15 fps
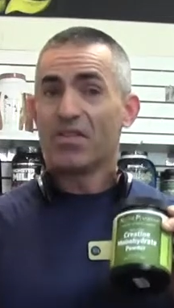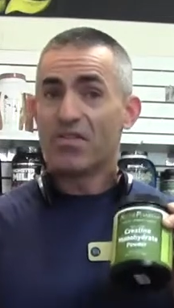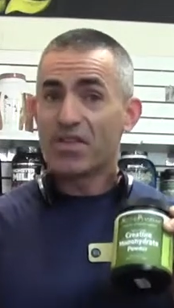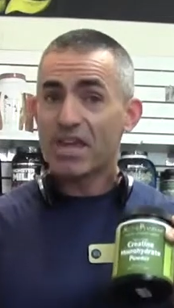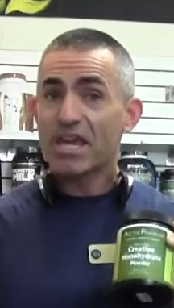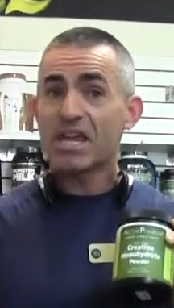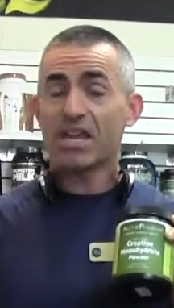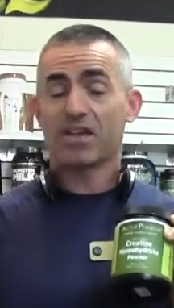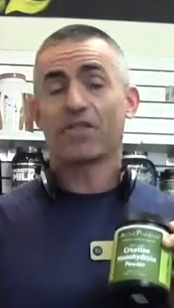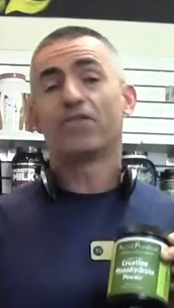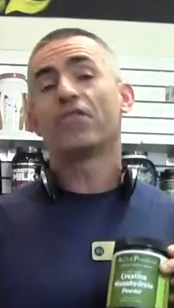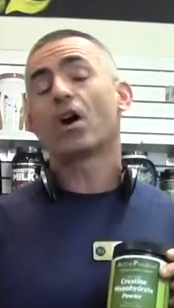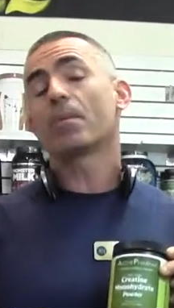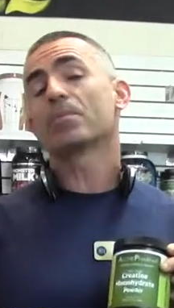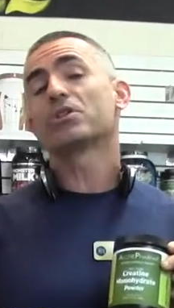The
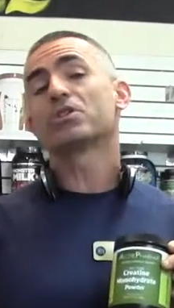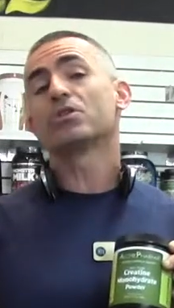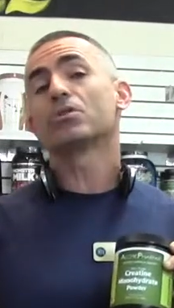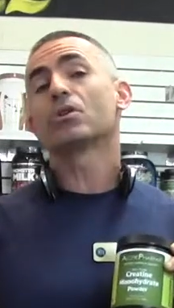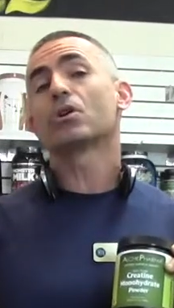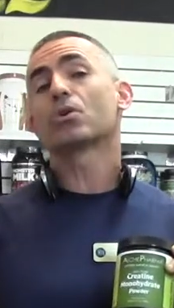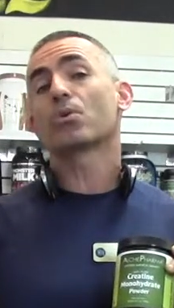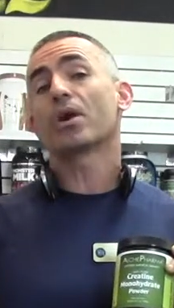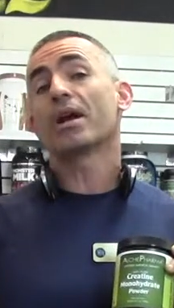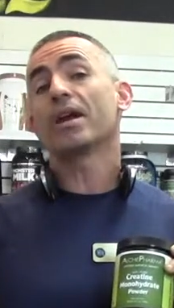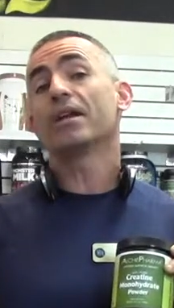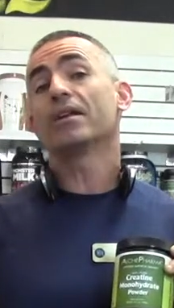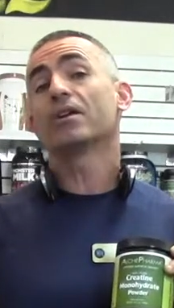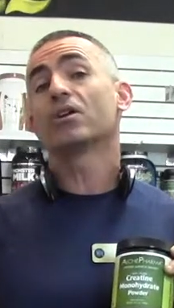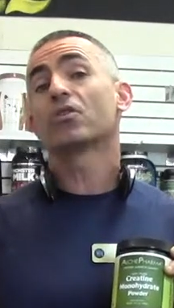pharmaceutical
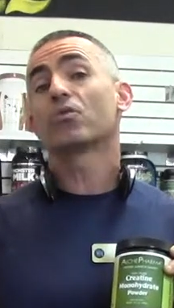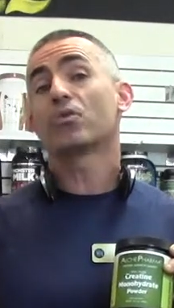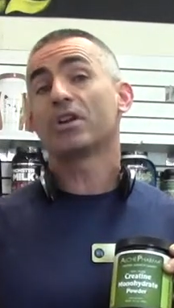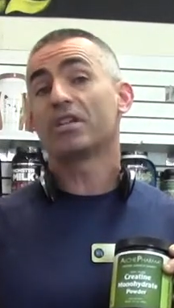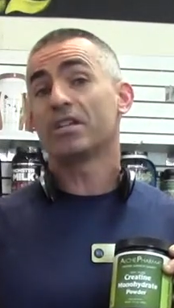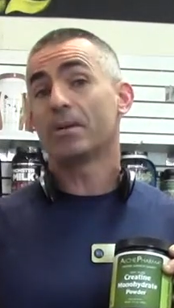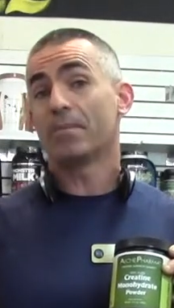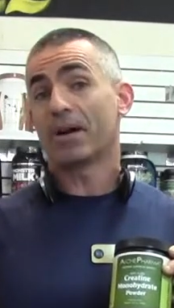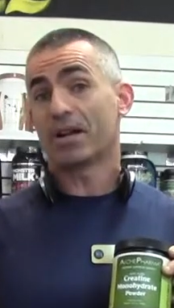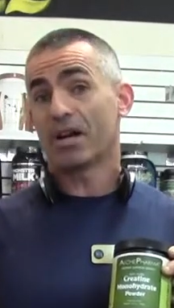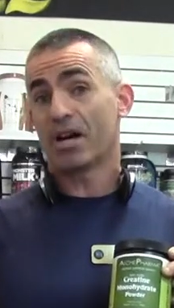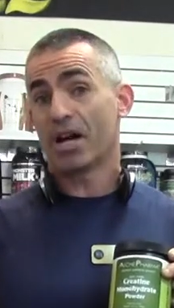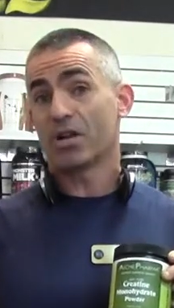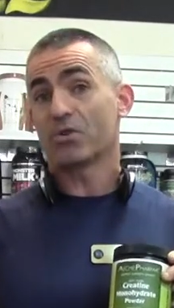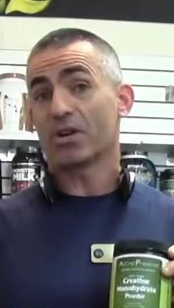grade creatine
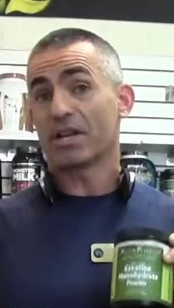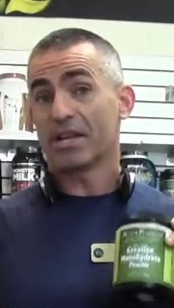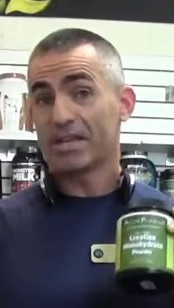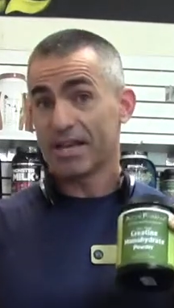monohydrate.